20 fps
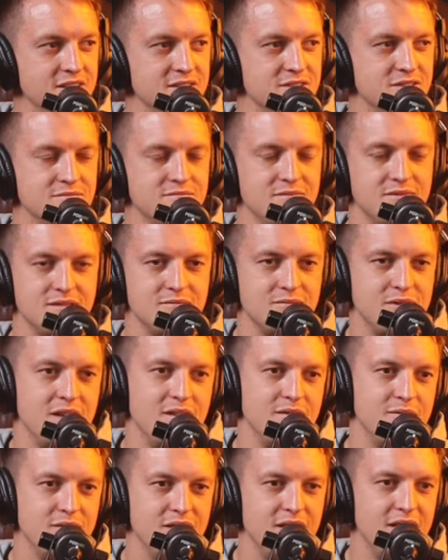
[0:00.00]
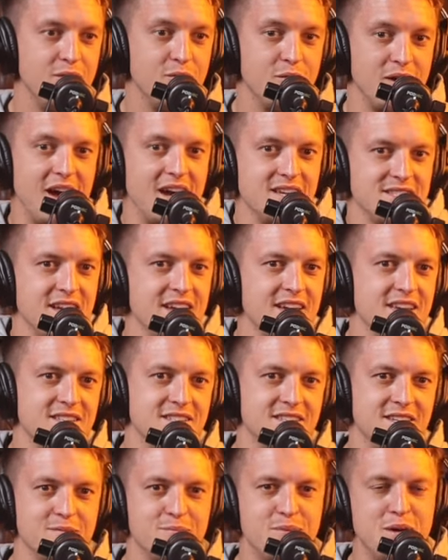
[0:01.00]
as well, yeah. as I can
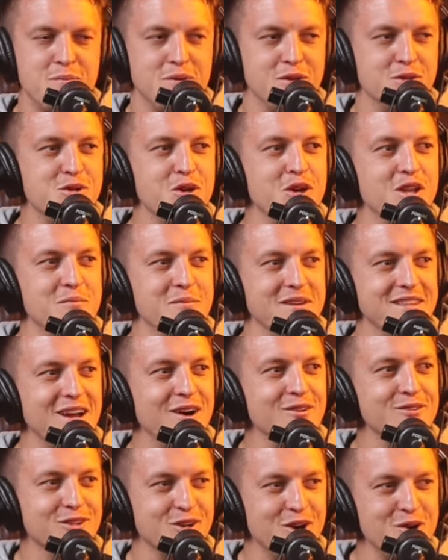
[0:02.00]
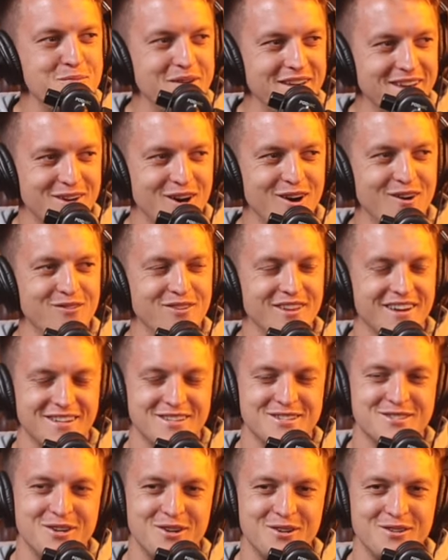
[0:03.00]
see it. People are turning me down to go play golf, like I
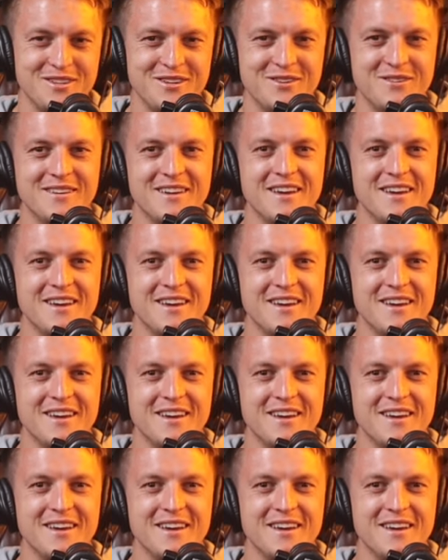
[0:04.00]
just told you.